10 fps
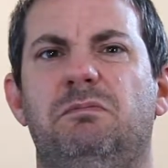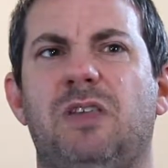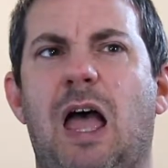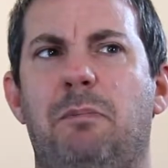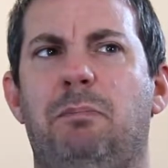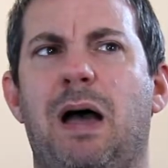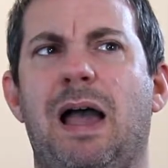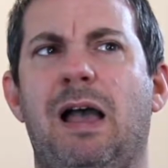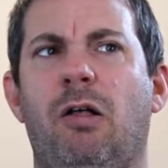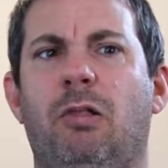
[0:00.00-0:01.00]
top
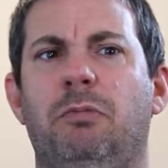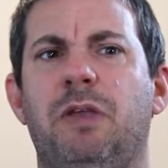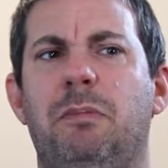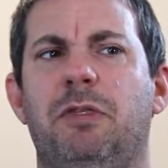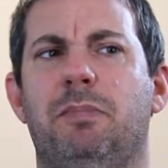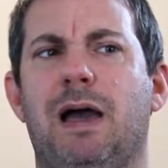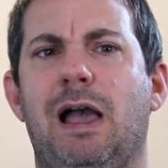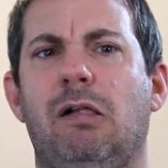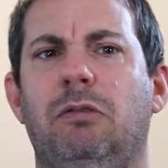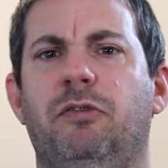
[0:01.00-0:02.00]
of the
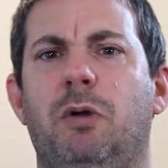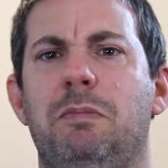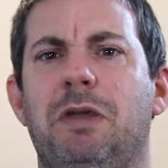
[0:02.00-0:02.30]
pile, so I